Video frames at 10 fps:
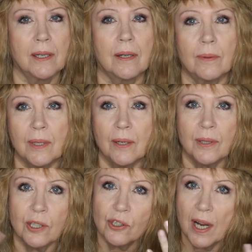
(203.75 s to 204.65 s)
you know,
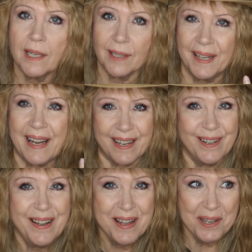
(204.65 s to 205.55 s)
you're trying to like